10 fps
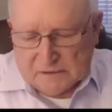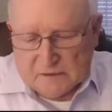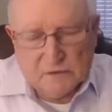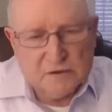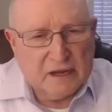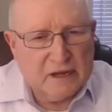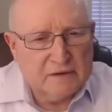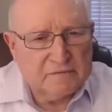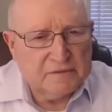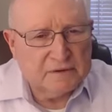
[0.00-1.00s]
could
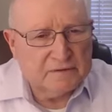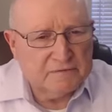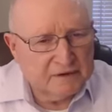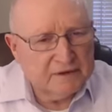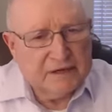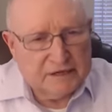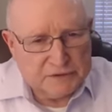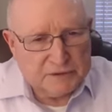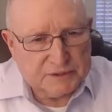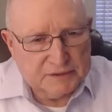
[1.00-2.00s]
have very
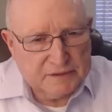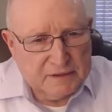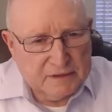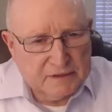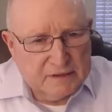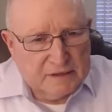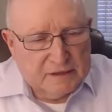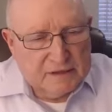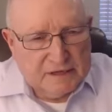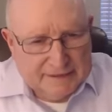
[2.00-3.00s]
easily
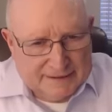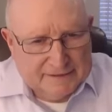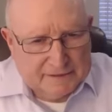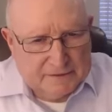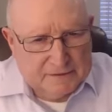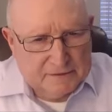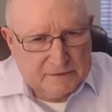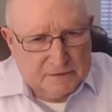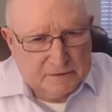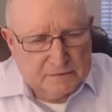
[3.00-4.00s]
elected
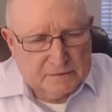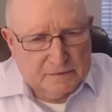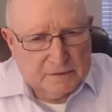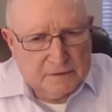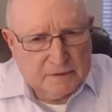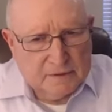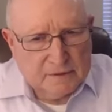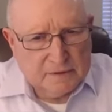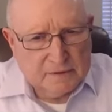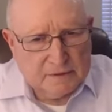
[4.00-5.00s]
to
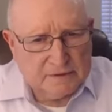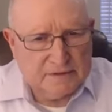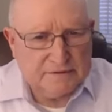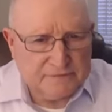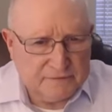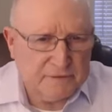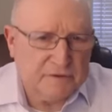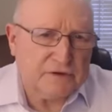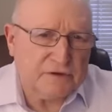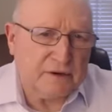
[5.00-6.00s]
defer
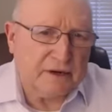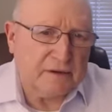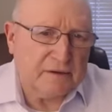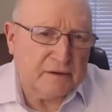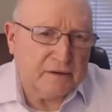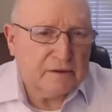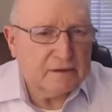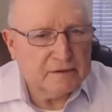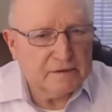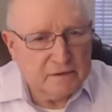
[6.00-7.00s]
the strike
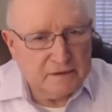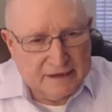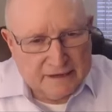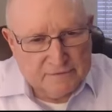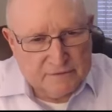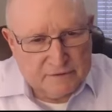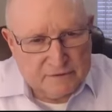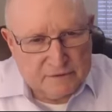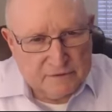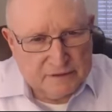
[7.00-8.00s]
until after the
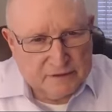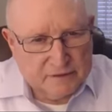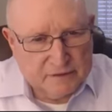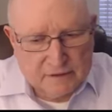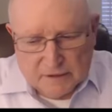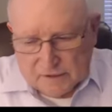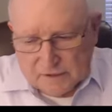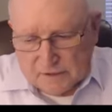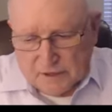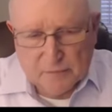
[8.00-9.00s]
new year
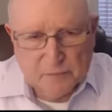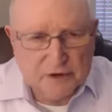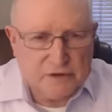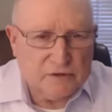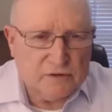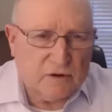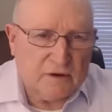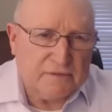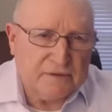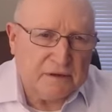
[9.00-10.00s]
to take pressure
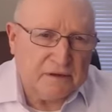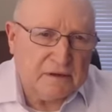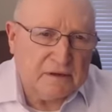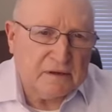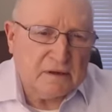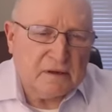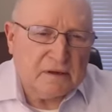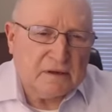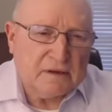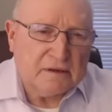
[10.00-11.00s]
off the
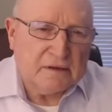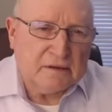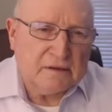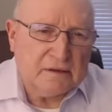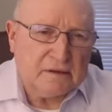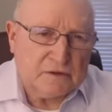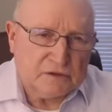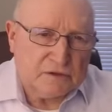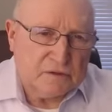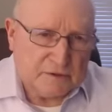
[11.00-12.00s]

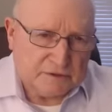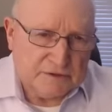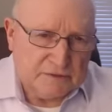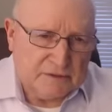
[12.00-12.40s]
consumers